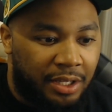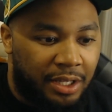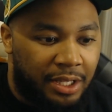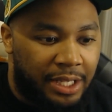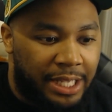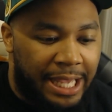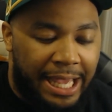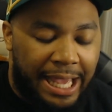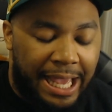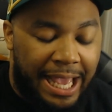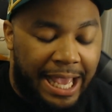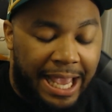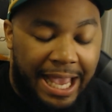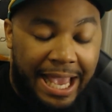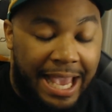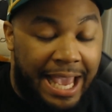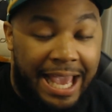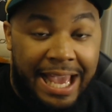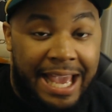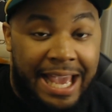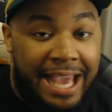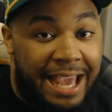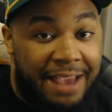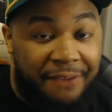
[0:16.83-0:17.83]
And
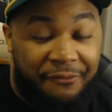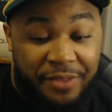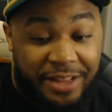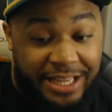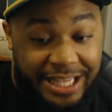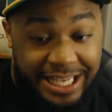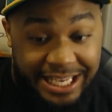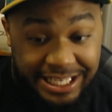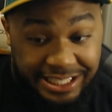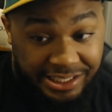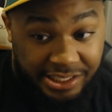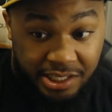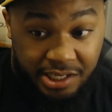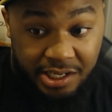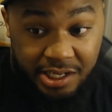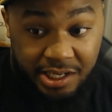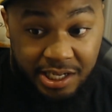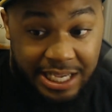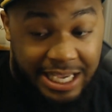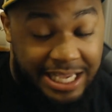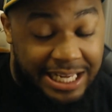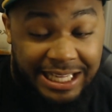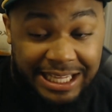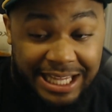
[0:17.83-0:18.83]
if this song
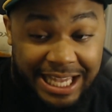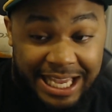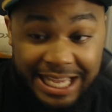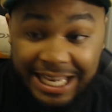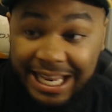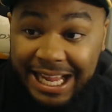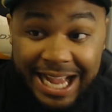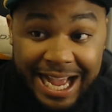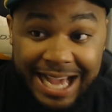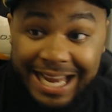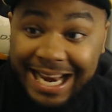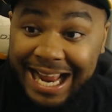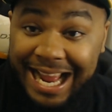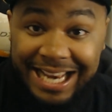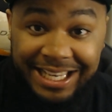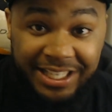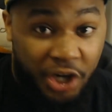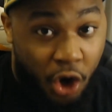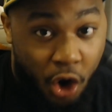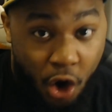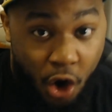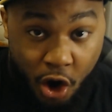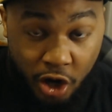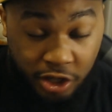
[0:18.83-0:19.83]
anything like how that
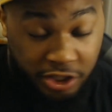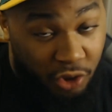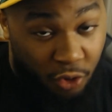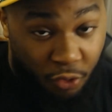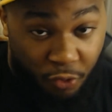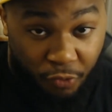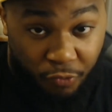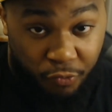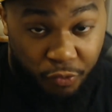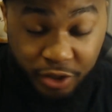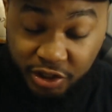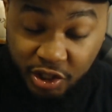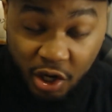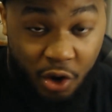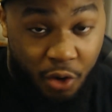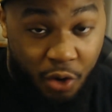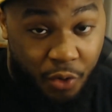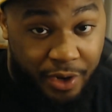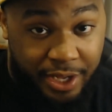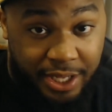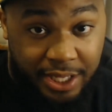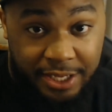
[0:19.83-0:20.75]
dog tooth was going,